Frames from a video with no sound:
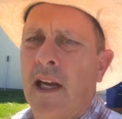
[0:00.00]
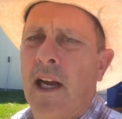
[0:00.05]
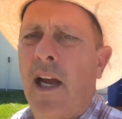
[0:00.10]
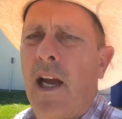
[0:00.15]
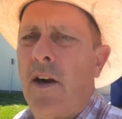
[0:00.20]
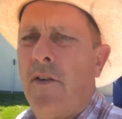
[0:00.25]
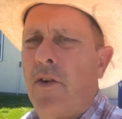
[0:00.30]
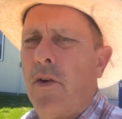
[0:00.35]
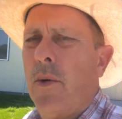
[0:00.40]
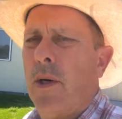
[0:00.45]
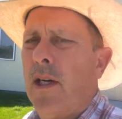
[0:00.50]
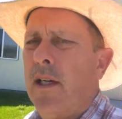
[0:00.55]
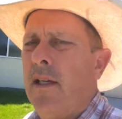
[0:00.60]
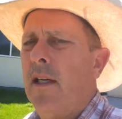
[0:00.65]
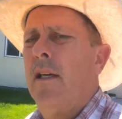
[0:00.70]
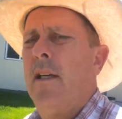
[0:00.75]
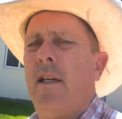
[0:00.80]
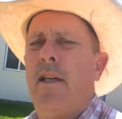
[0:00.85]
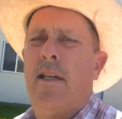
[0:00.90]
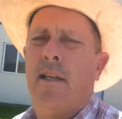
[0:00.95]
Hey everyone,
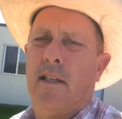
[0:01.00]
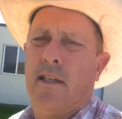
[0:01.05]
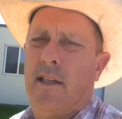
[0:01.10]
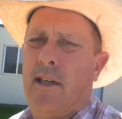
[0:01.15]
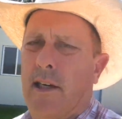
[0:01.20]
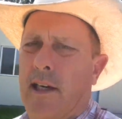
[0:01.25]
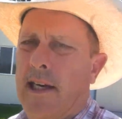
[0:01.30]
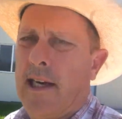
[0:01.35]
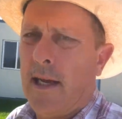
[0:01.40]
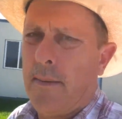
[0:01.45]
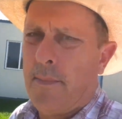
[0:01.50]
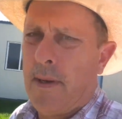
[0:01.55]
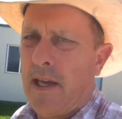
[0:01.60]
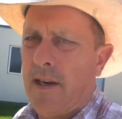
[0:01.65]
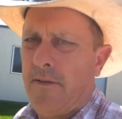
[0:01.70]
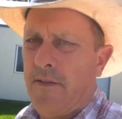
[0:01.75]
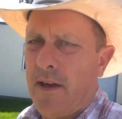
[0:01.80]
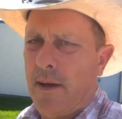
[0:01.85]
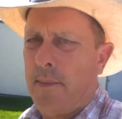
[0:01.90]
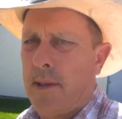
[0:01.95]
Gil here at
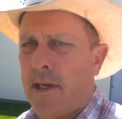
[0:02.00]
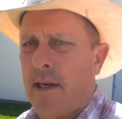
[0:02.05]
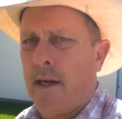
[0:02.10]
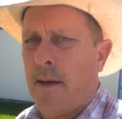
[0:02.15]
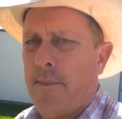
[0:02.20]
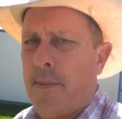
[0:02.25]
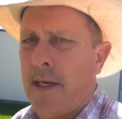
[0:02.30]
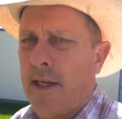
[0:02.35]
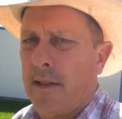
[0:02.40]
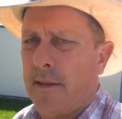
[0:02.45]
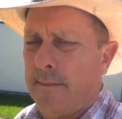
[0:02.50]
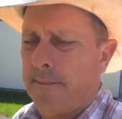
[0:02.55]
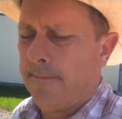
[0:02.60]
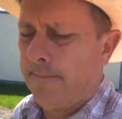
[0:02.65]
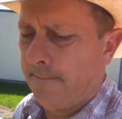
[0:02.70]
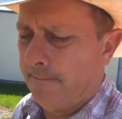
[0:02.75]
Camppatton Family Compound.